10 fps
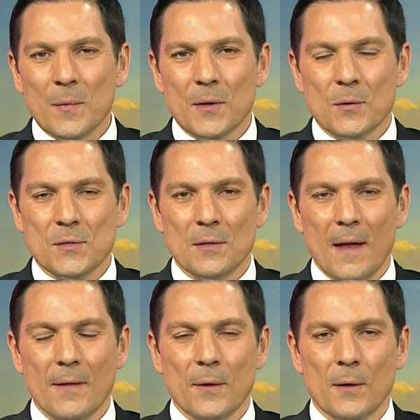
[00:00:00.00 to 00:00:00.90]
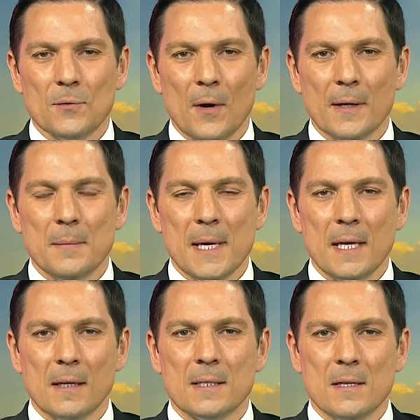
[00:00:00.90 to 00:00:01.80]
but they're still out there trying to
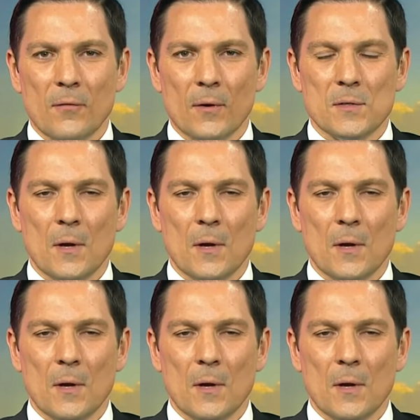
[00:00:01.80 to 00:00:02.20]
make a difference.